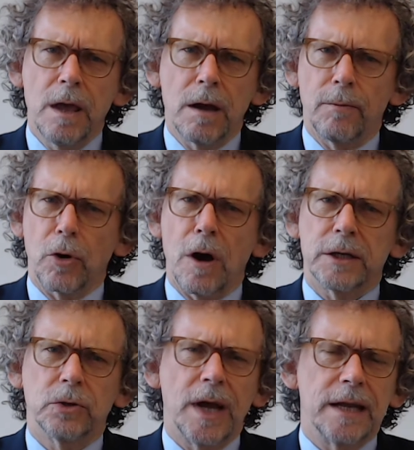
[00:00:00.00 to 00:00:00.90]
a
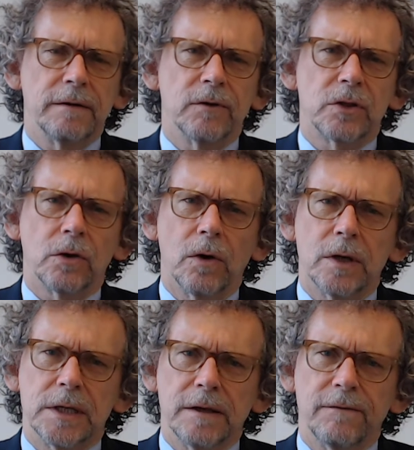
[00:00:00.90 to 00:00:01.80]
broad grant of
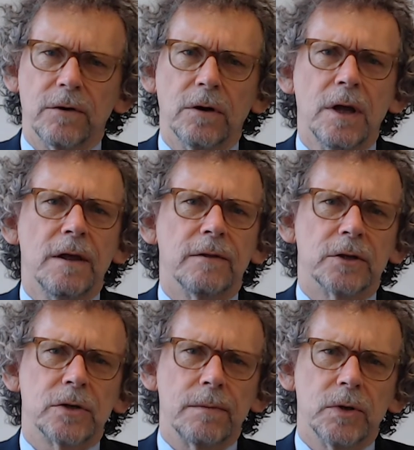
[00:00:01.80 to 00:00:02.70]
authority for the
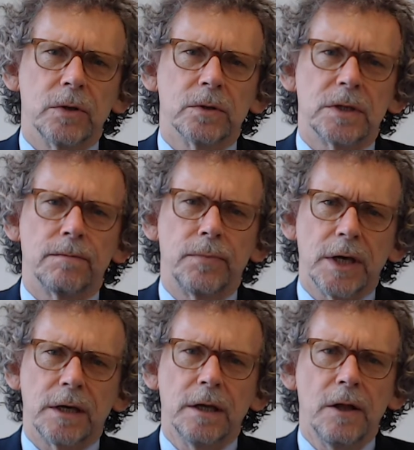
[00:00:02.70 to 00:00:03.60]
tribunal to
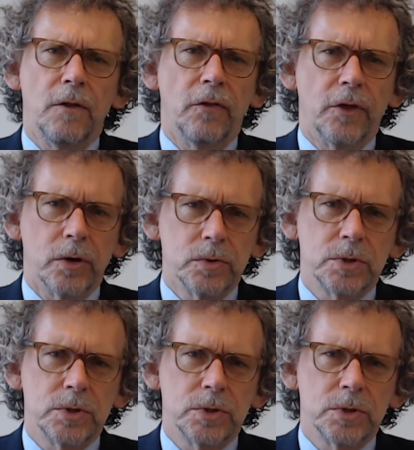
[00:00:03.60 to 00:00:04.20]
pick those